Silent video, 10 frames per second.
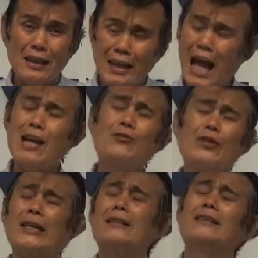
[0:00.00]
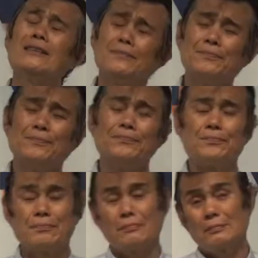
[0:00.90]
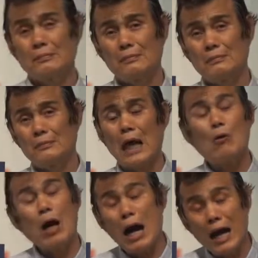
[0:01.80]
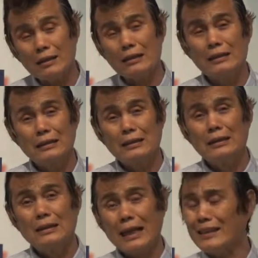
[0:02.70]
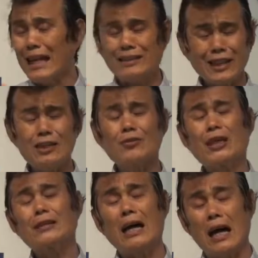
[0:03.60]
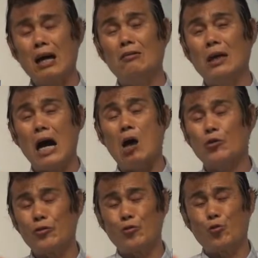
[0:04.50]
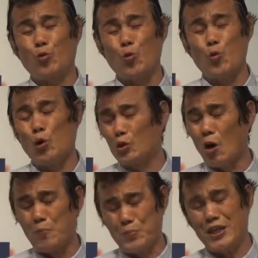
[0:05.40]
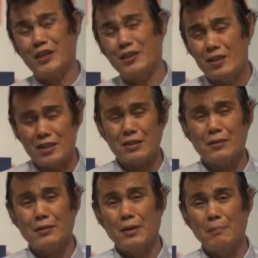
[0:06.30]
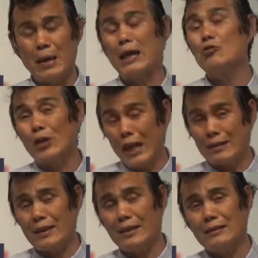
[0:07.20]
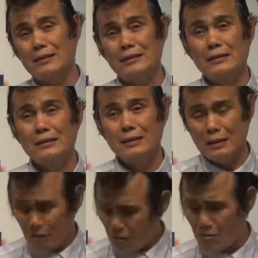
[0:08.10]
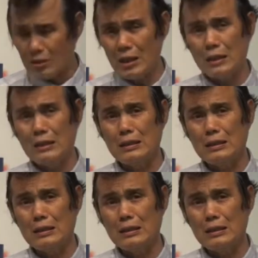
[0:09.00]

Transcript: God look at our heart. God does not look at our outward appearance. Man look at that. Oh yeah.